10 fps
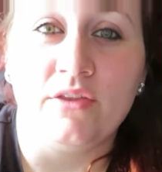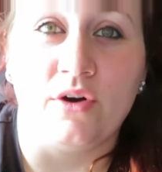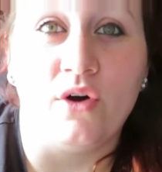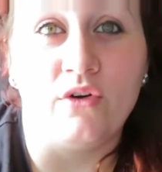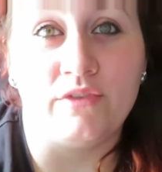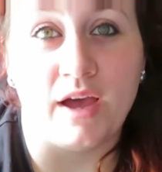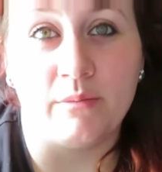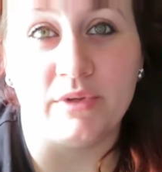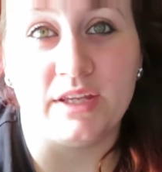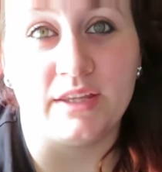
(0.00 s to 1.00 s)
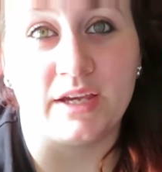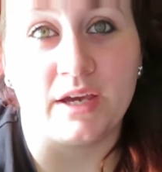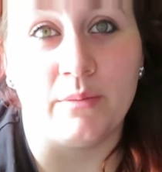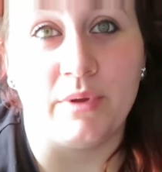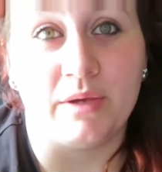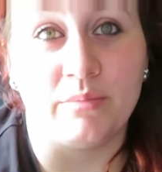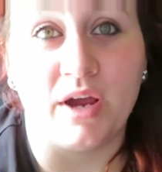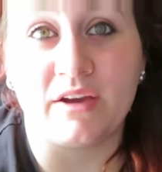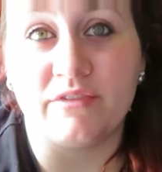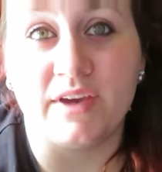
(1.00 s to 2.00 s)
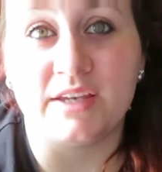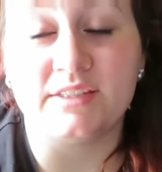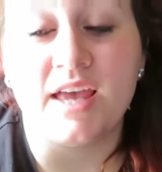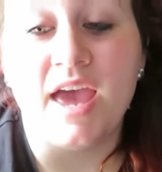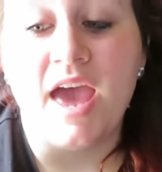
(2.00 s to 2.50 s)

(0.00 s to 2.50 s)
the whole family like a big breakfast